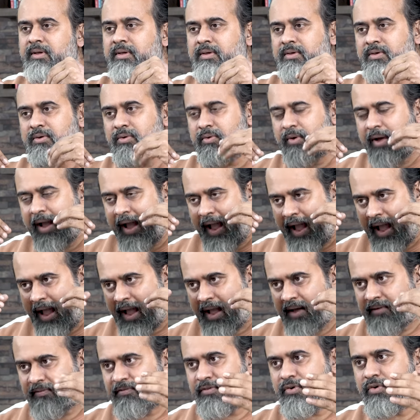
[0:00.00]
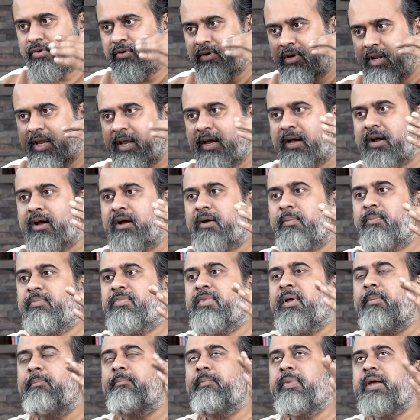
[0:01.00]
You have to take up
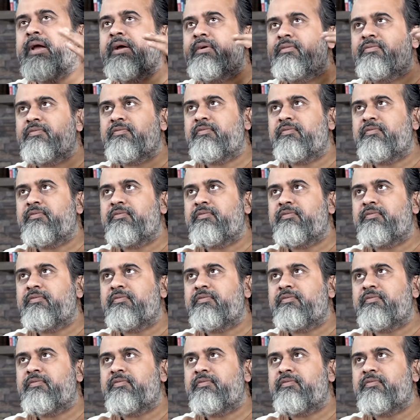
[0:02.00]
the big